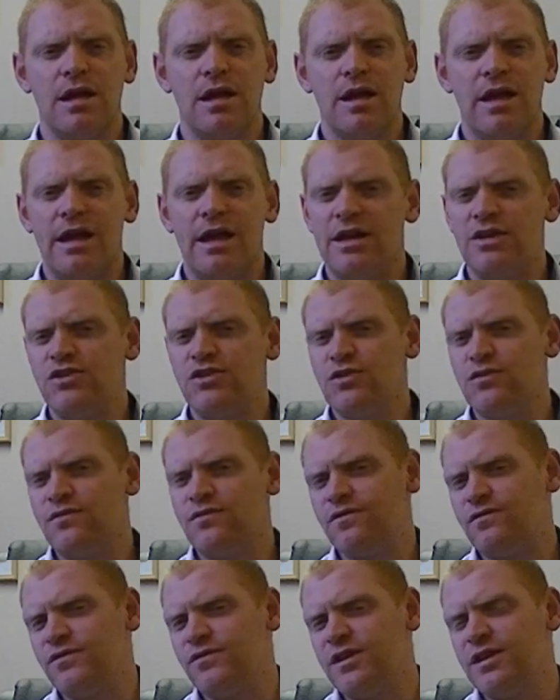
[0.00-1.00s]
and as you
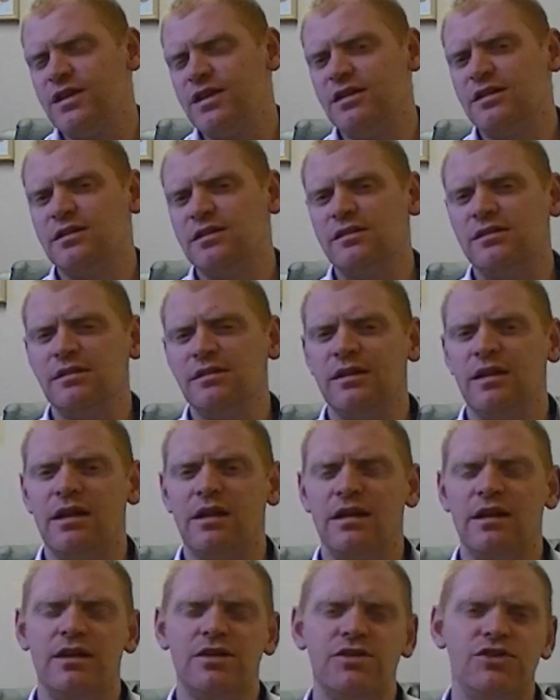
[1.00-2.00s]
feel
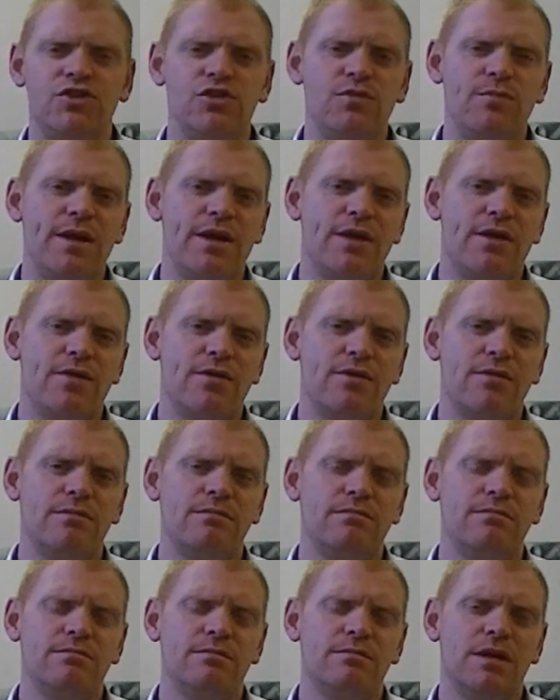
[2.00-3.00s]
and as you become
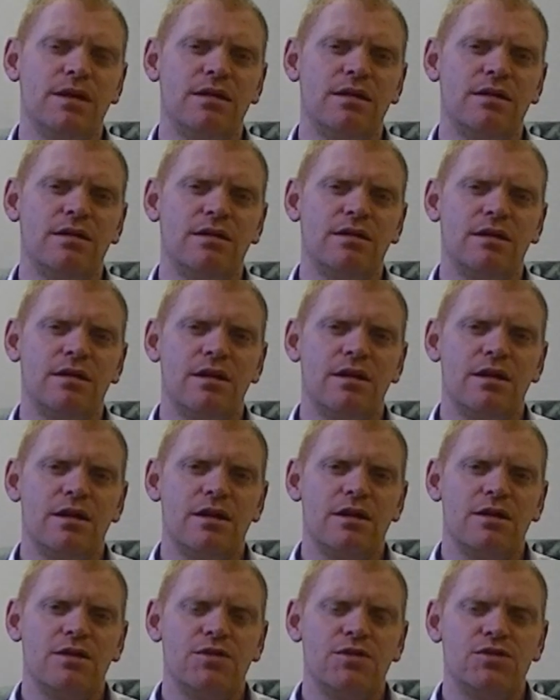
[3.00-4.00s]

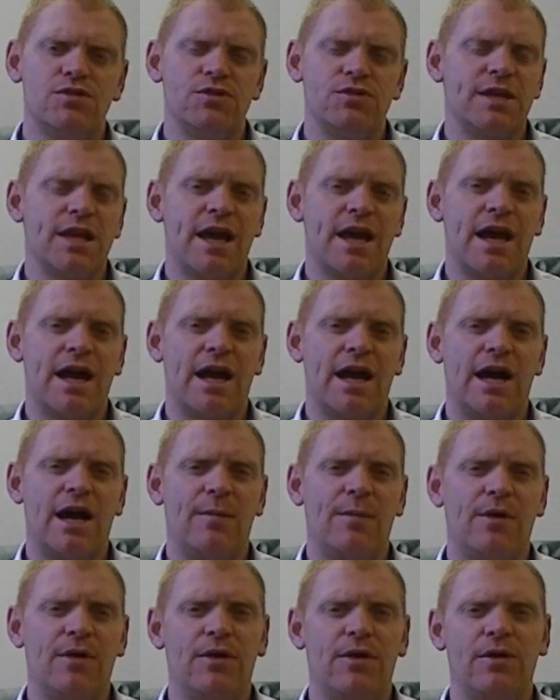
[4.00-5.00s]
just
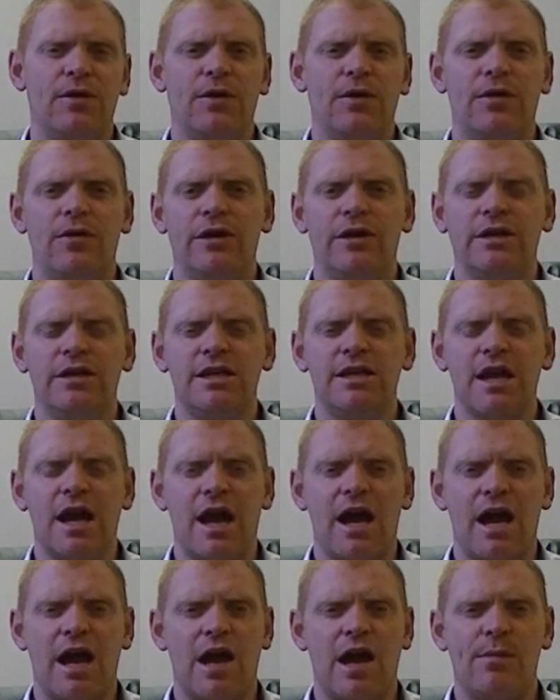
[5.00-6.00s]
calmer and
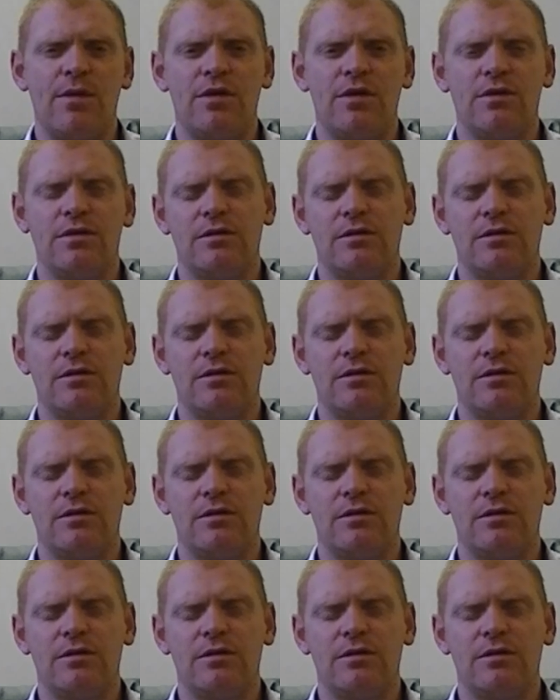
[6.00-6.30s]
calmer,